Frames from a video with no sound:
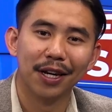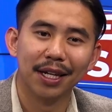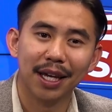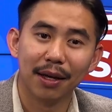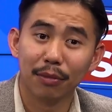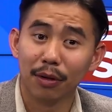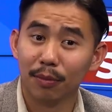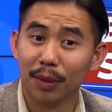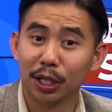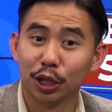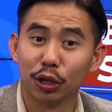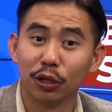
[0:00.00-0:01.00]
a.m.
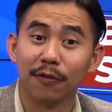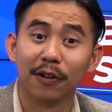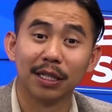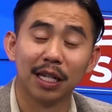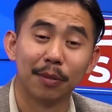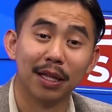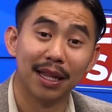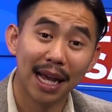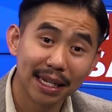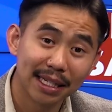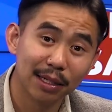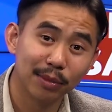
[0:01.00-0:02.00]
Make sure you've accepted
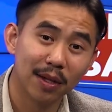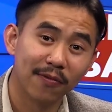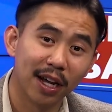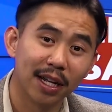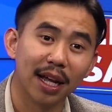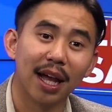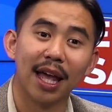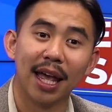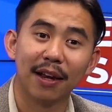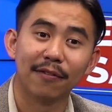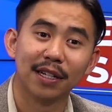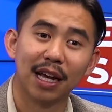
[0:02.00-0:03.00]
that Teams invite
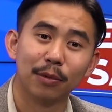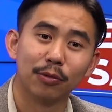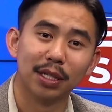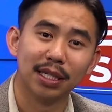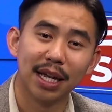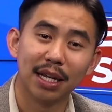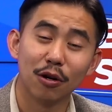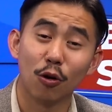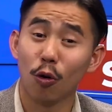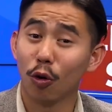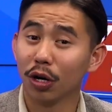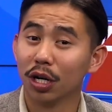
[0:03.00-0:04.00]
ahead of time to attend
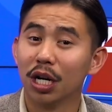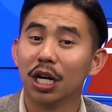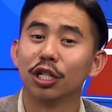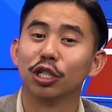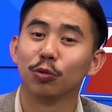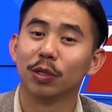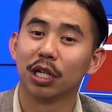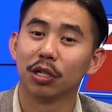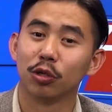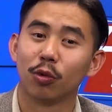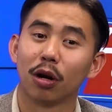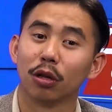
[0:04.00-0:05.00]
or just reach
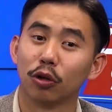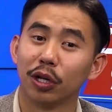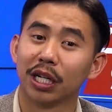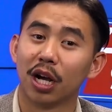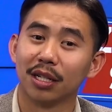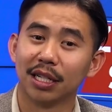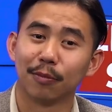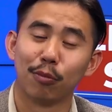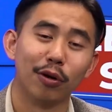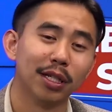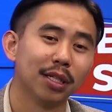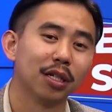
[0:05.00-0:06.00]
out to our Learn at contact
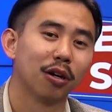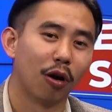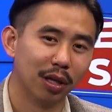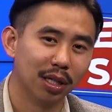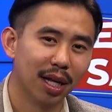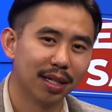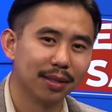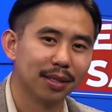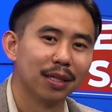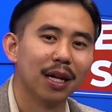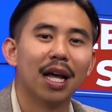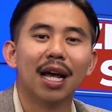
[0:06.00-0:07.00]
point, Carly
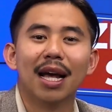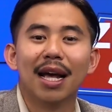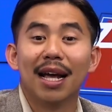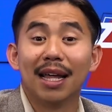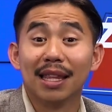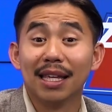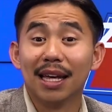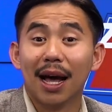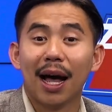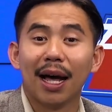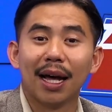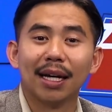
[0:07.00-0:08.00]
Lutz. The
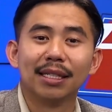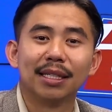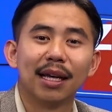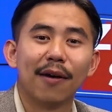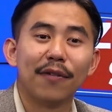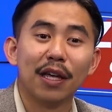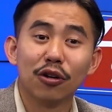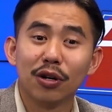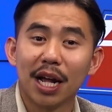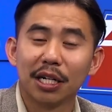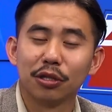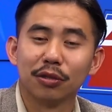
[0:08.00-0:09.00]
IICF
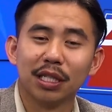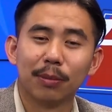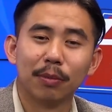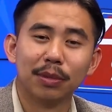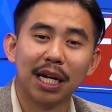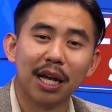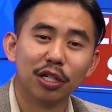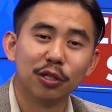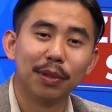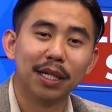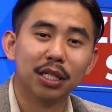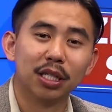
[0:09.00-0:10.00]
International Step Up Challenge
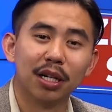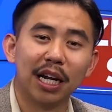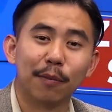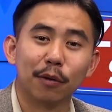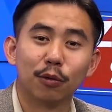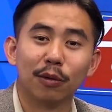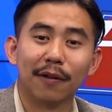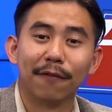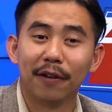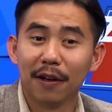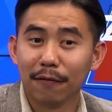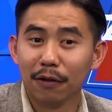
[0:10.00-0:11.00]
begins on April
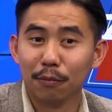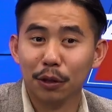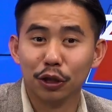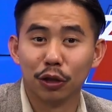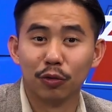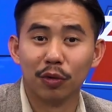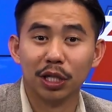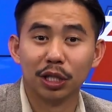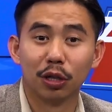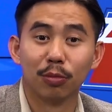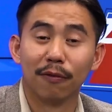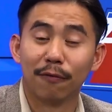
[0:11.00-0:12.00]
25th. Be sure to
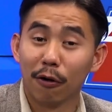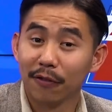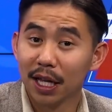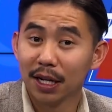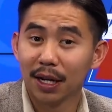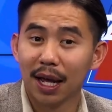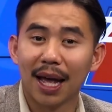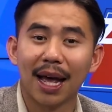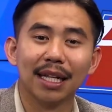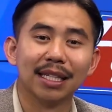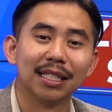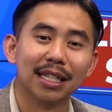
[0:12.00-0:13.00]
register before then
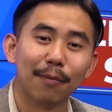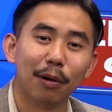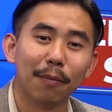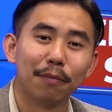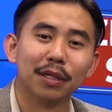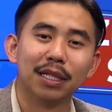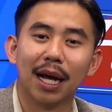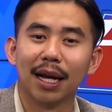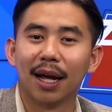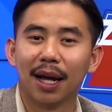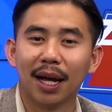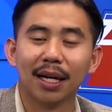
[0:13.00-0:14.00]
at
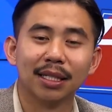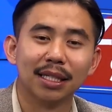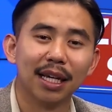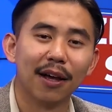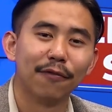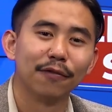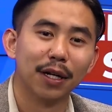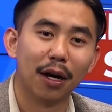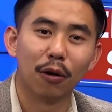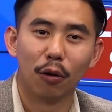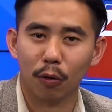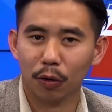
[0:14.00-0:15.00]

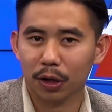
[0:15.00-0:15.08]
stepup.iicf.org.